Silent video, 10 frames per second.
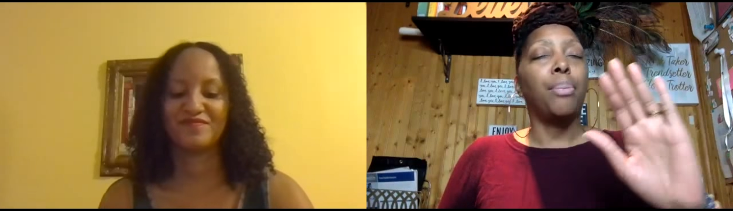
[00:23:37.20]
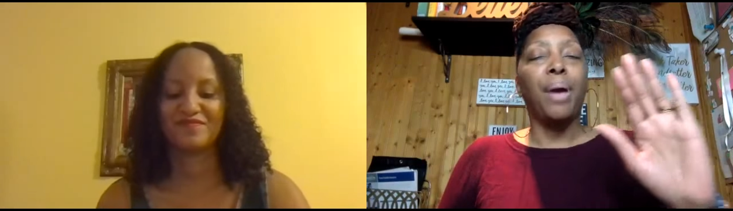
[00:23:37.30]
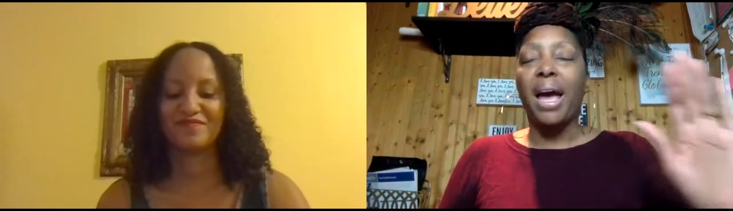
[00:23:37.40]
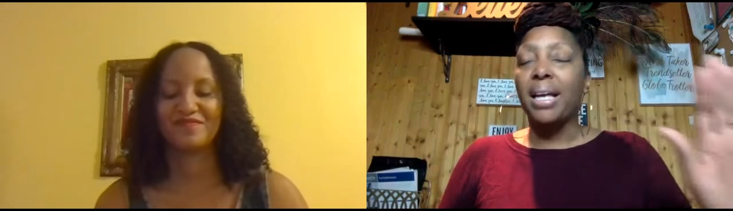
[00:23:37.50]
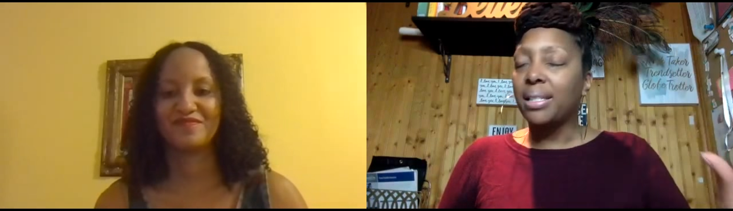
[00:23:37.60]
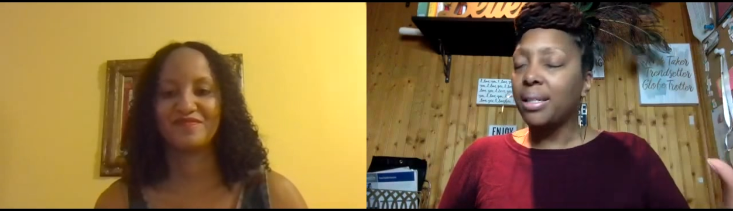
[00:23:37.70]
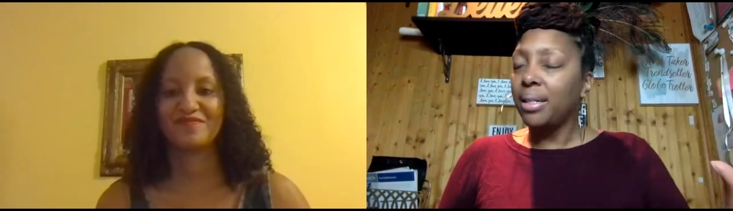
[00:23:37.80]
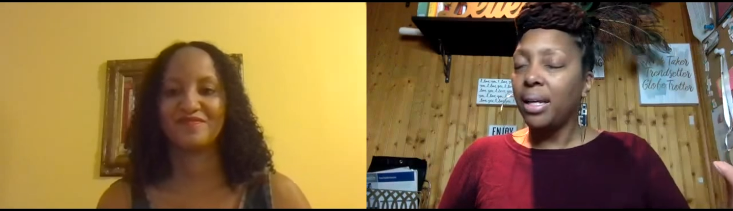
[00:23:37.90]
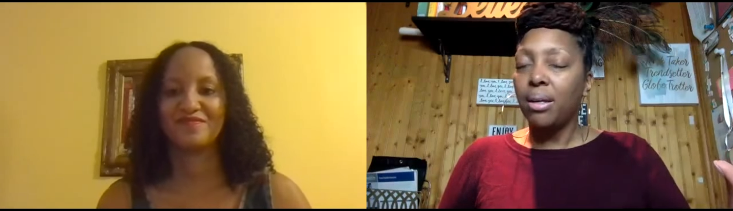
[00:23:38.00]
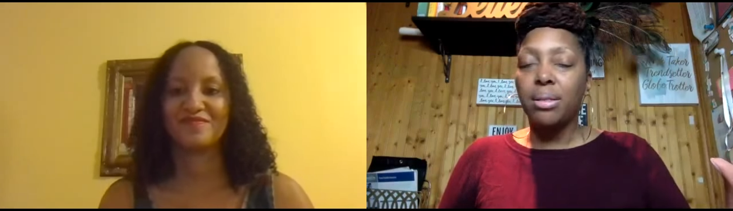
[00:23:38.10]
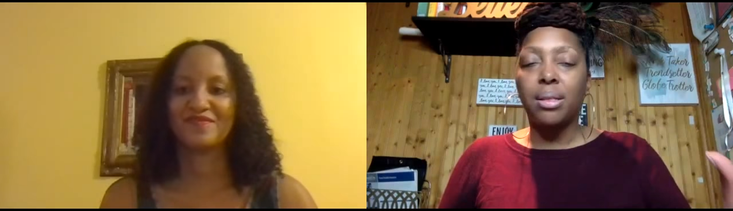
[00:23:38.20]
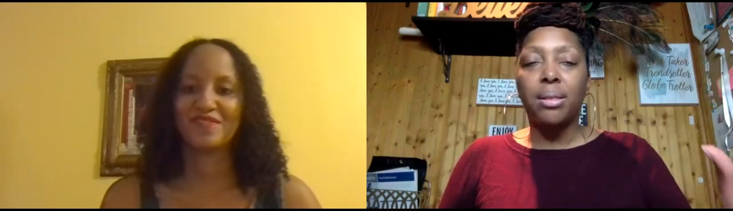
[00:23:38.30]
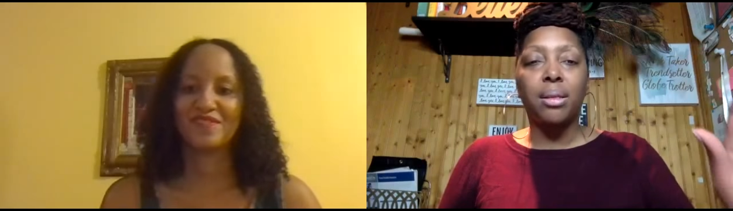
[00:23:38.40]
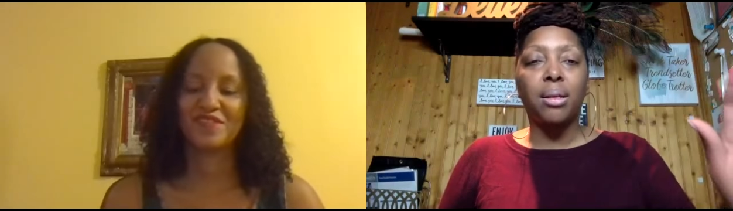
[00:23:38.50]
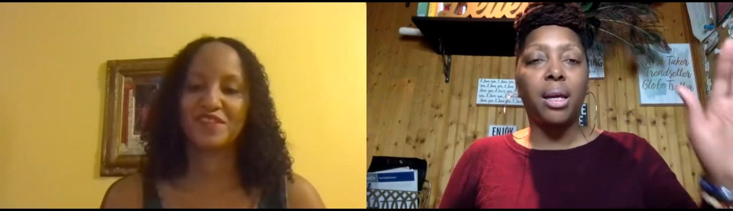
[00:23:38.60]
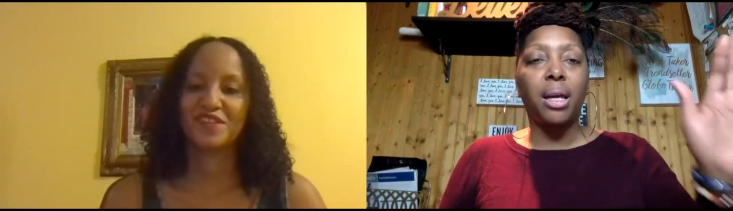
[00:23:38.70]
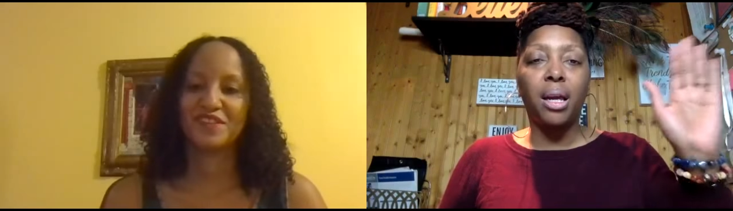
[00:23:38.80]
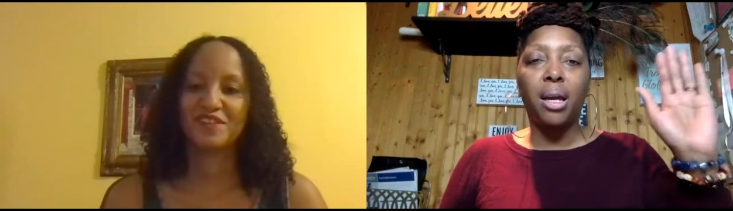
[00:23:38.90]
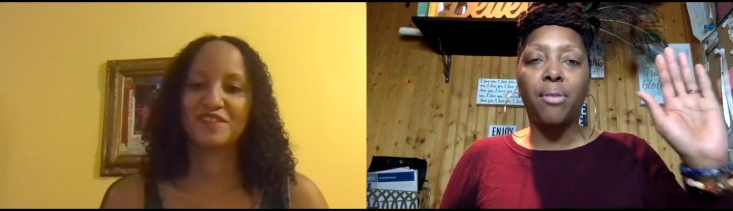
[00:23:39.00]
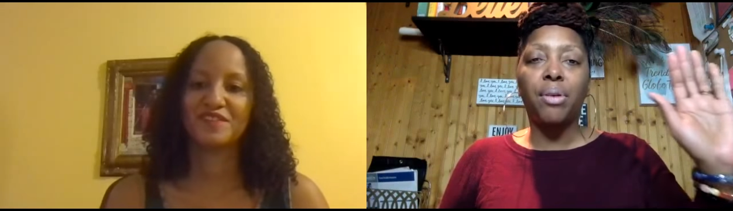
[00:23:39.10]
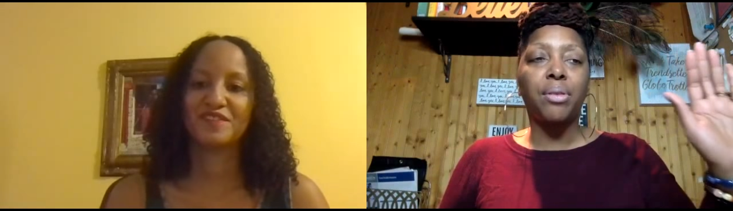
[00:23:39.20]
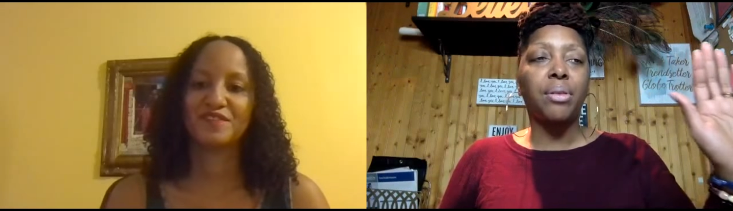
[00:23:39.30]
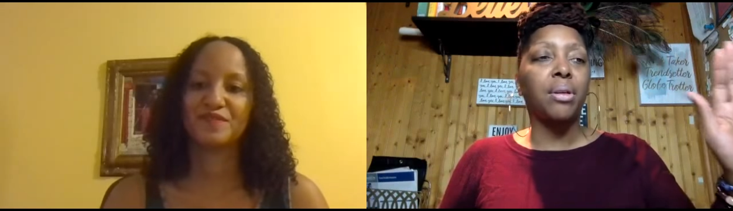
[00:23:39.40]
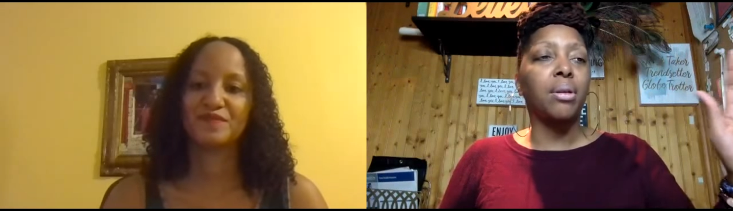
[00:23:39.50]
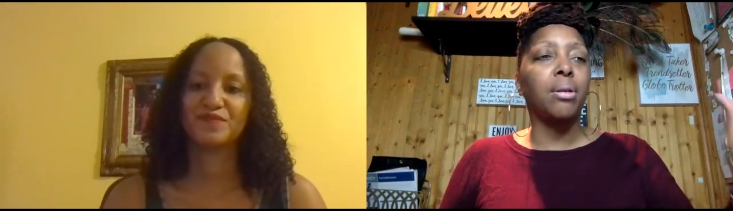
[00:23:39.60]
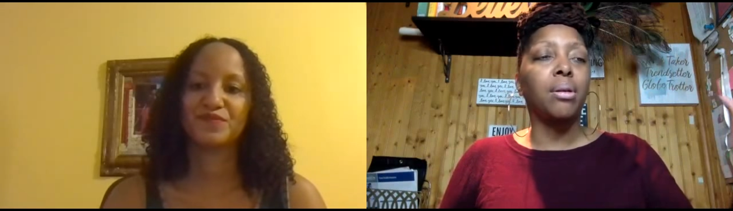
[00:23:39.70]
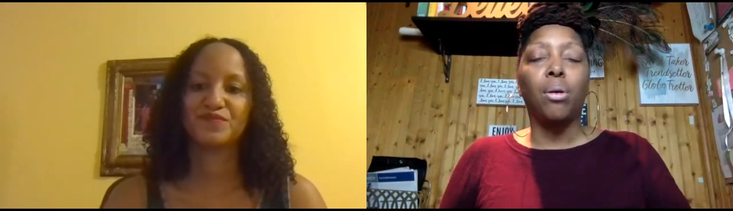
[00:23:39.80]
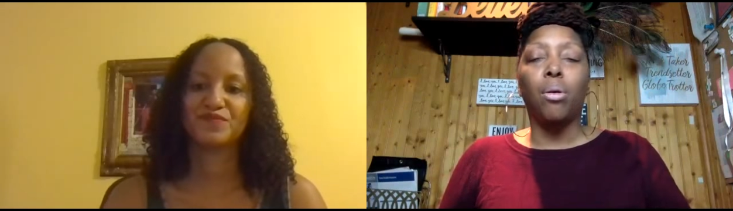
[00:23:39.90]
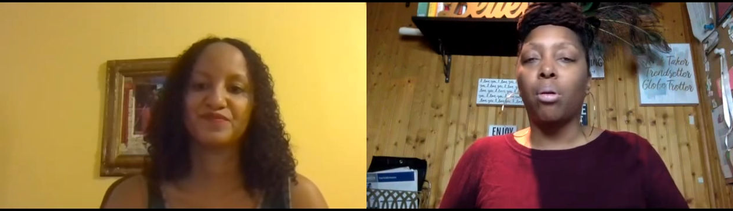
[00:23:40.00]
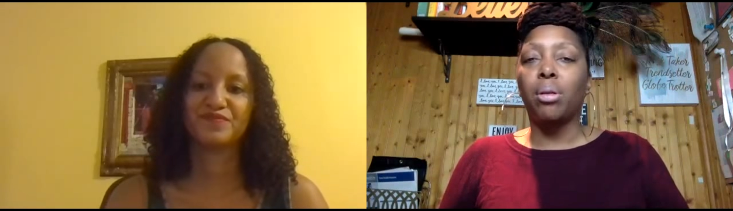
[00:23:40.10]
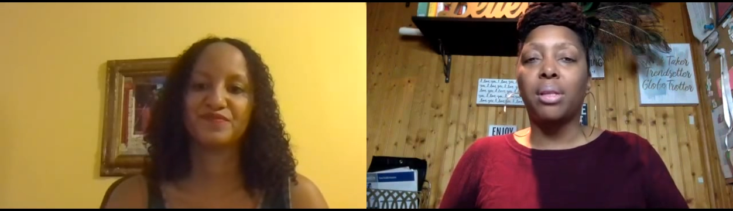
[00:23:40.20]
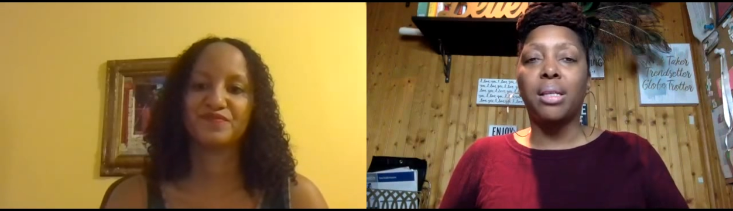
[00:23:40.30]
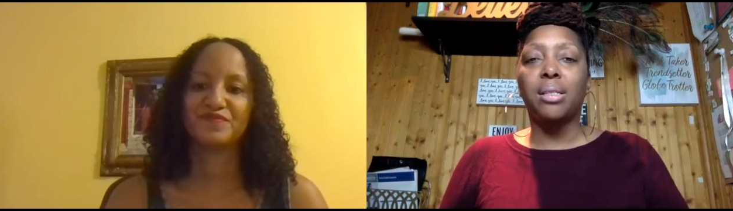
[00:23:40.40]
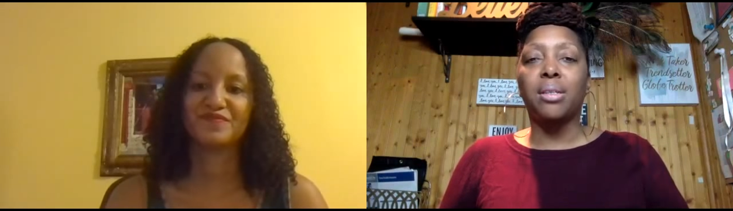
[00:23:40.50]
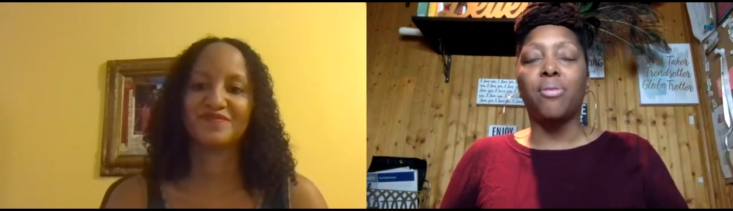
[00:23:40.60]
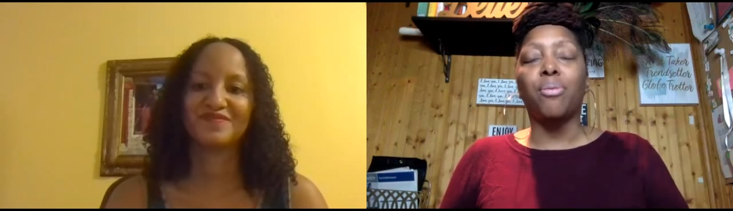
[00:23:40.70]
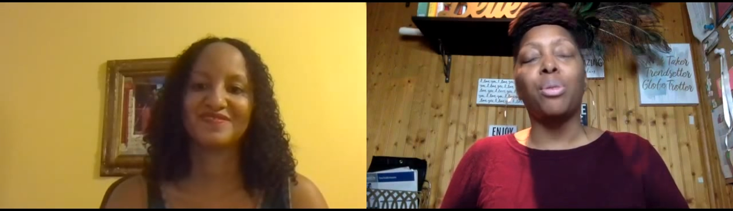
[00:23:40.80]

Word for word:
Speaker 1: pass the nails and the hair and the all of that stuff. We